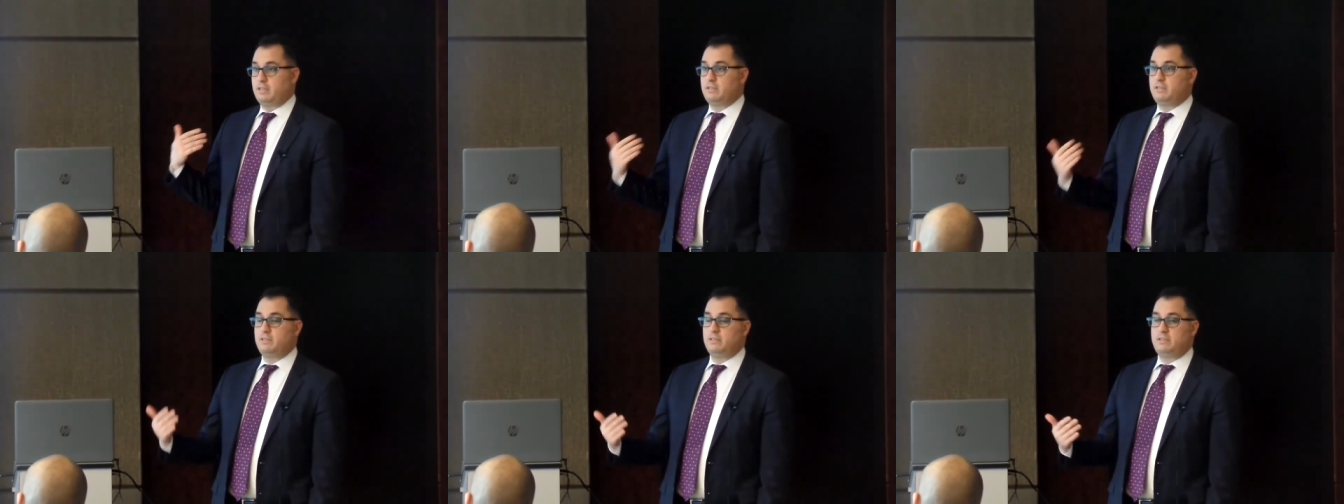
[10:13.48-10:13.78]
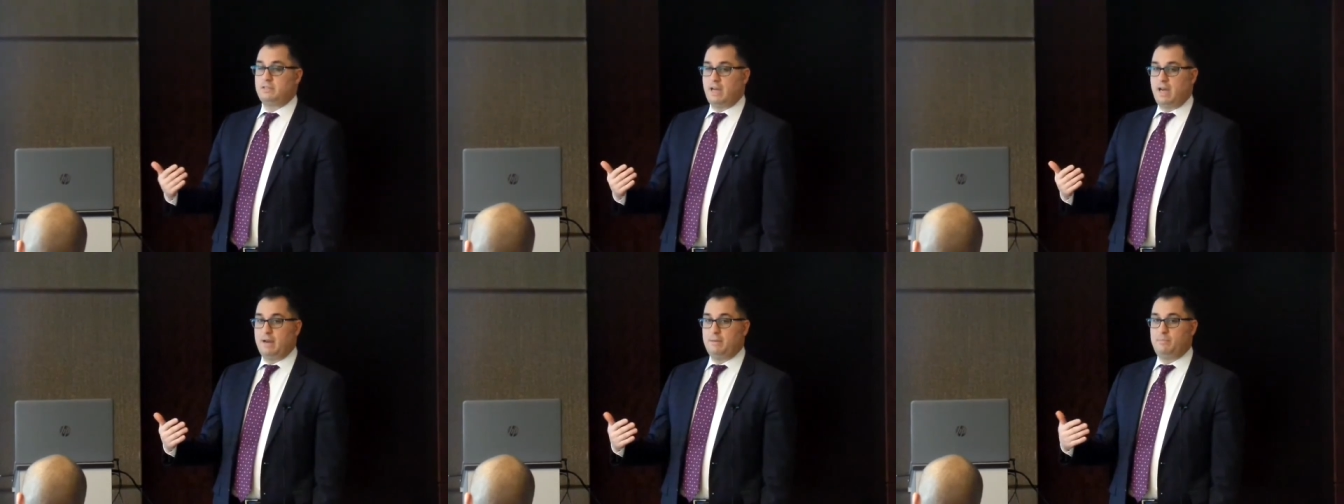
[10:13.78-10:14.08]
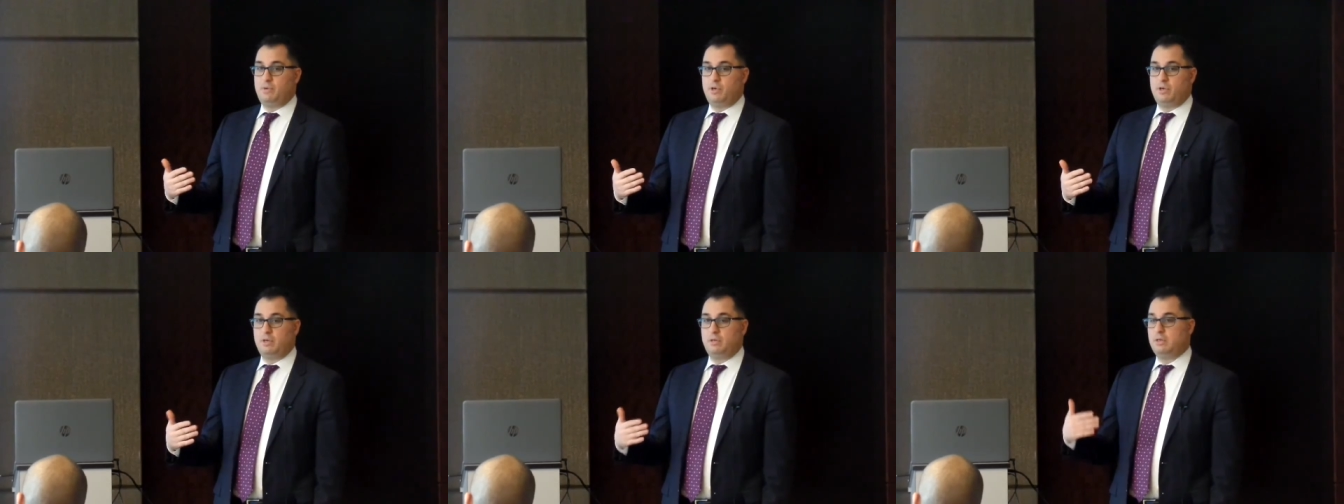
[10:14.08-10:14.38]
thanks to
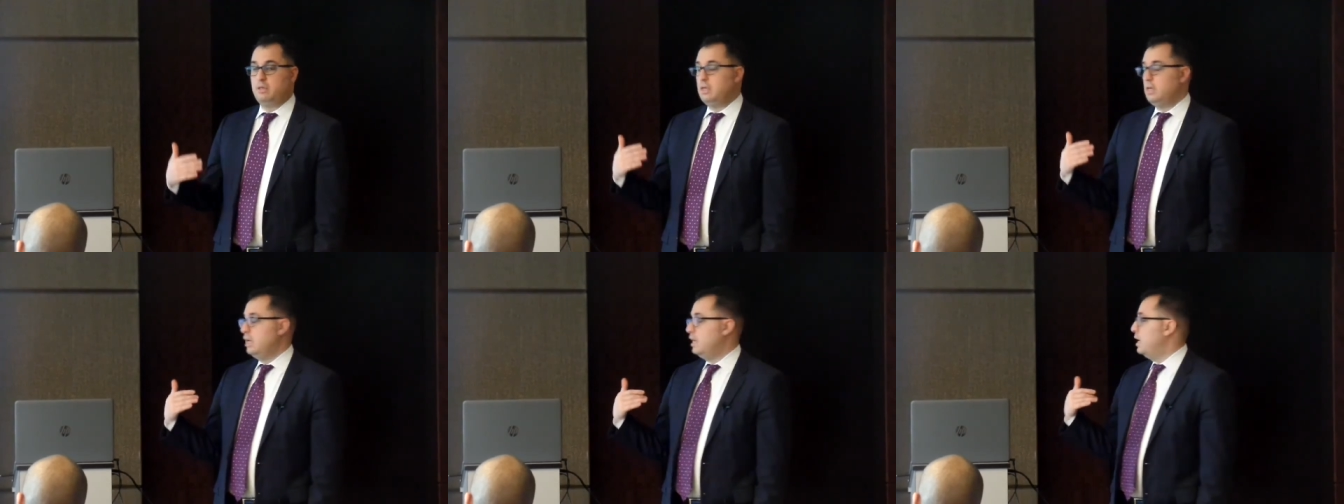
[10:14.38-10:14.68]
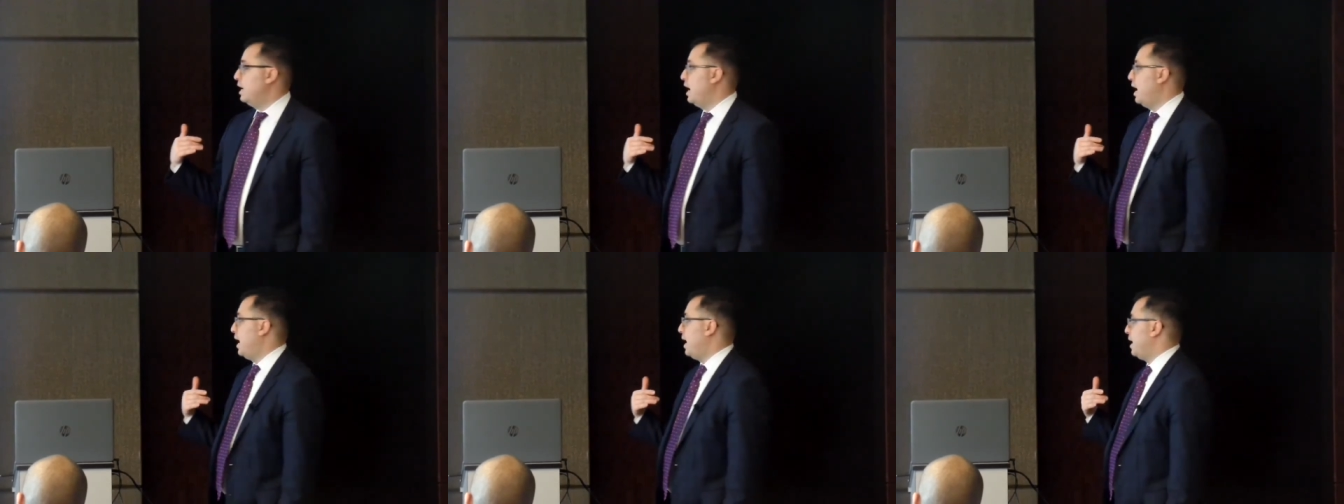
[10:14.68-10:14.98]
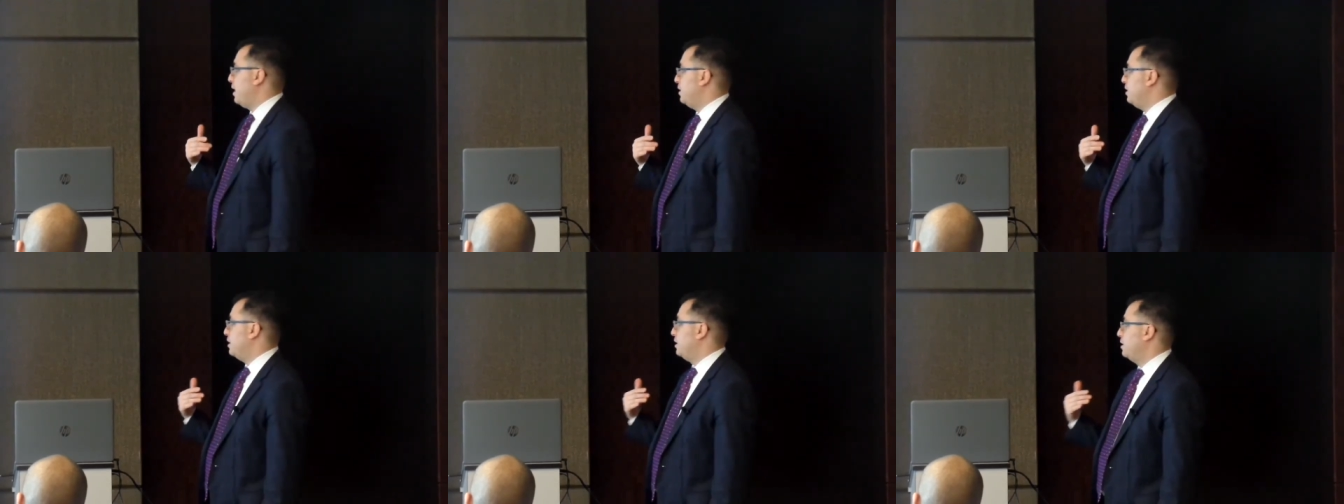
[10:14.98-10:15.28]
cyber
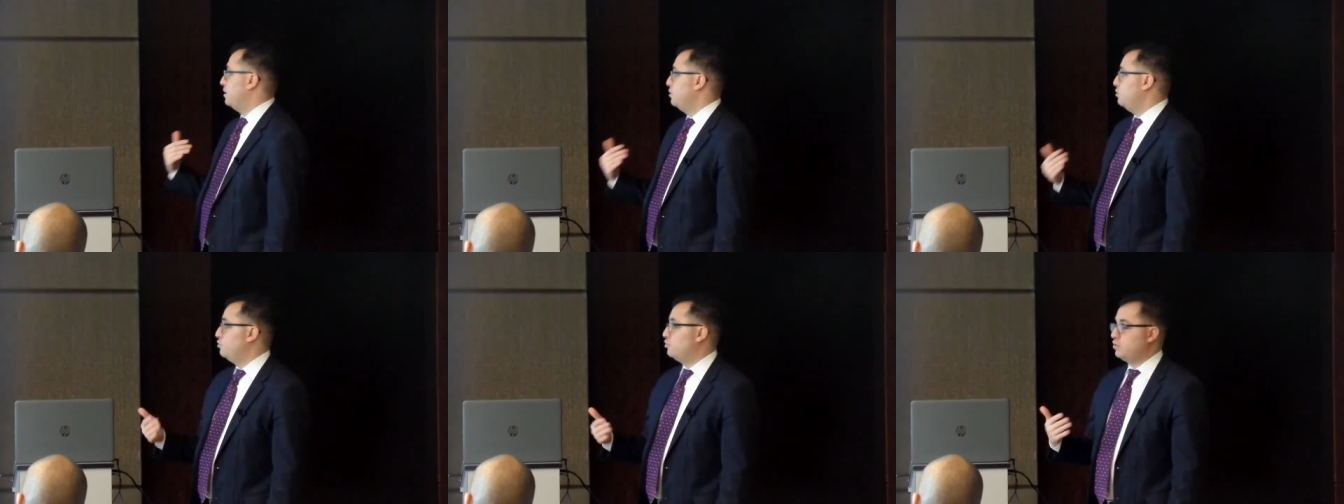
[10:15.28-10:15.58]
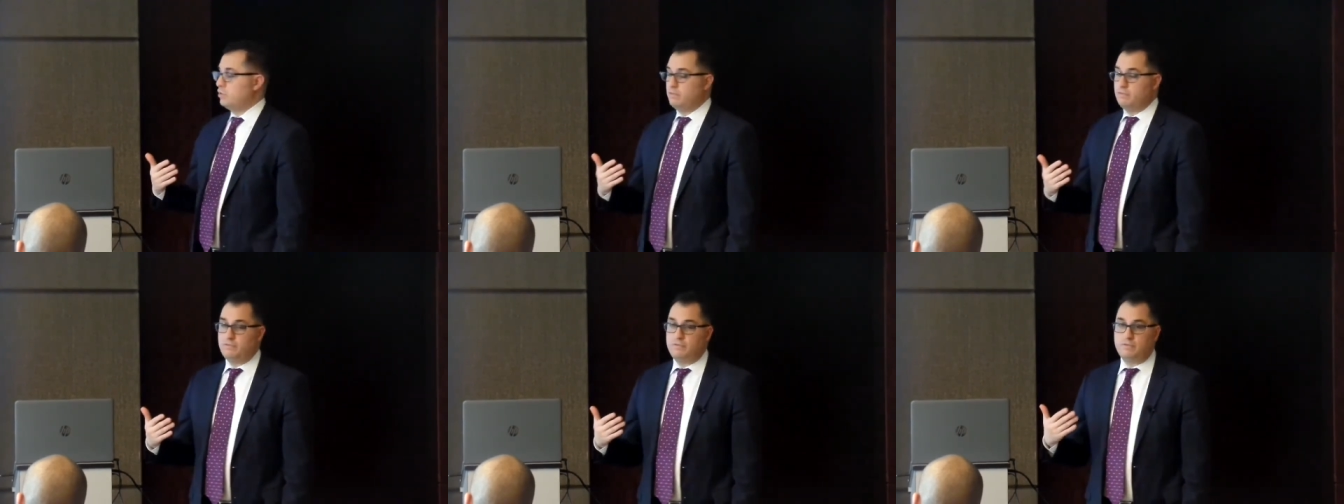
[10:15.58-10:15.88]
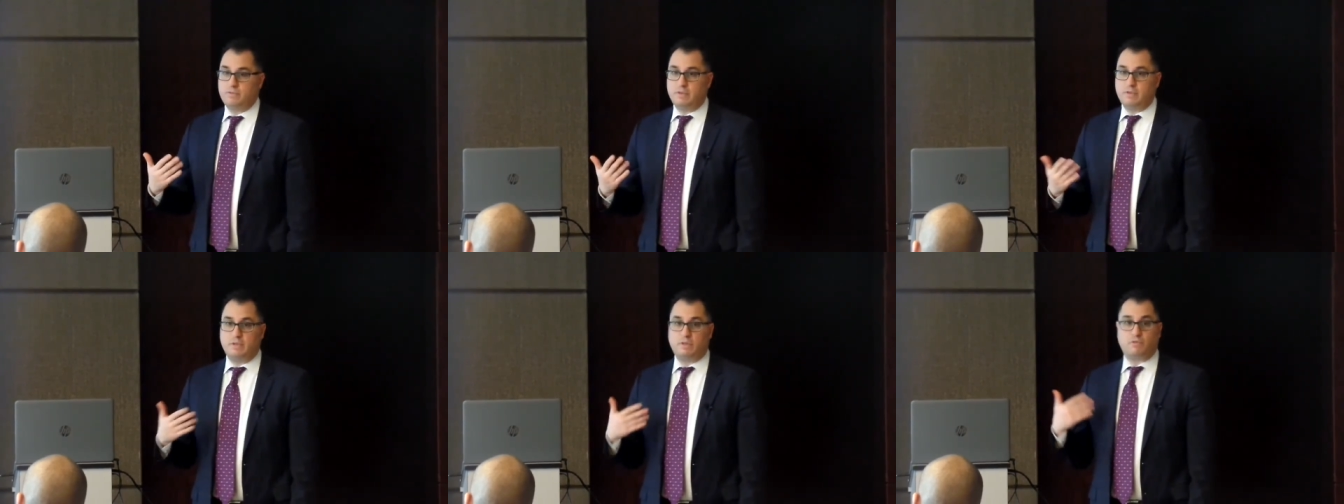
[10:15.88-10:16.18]
and the use
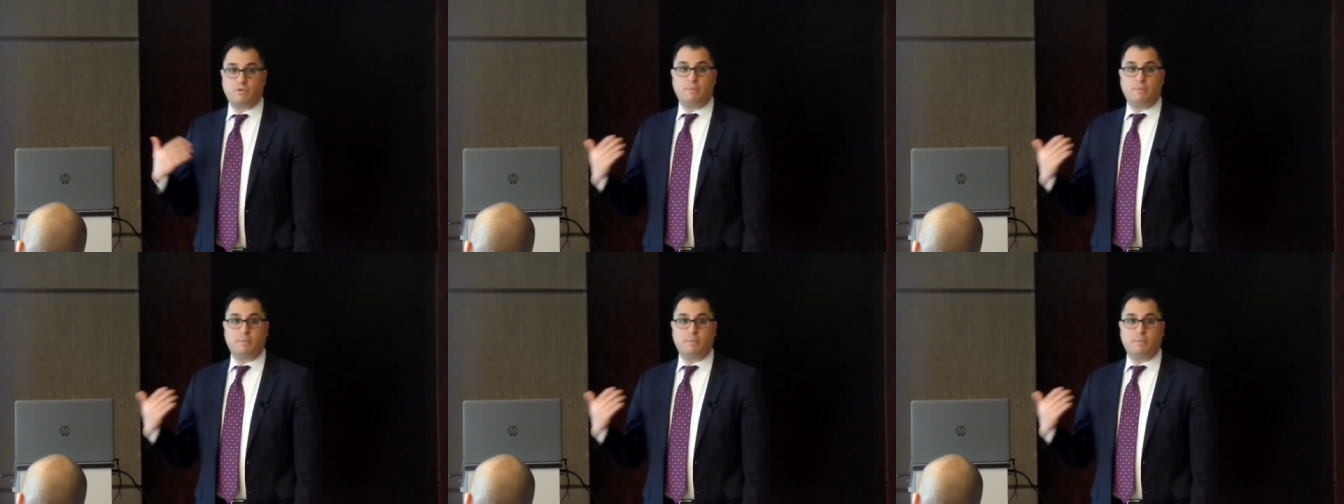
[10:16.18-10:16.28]
of